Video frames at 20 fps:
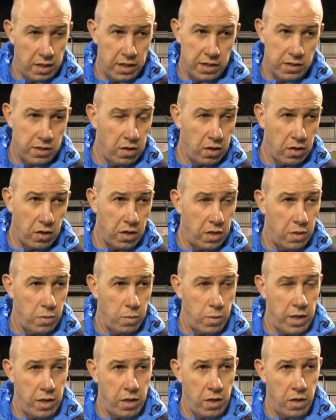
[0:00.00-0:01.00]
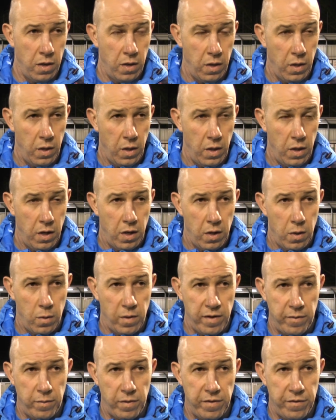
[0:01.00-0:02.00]
It's not good.
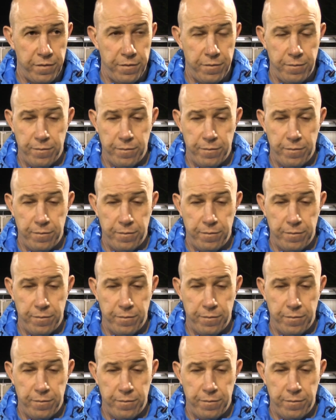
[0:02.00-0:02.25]
We've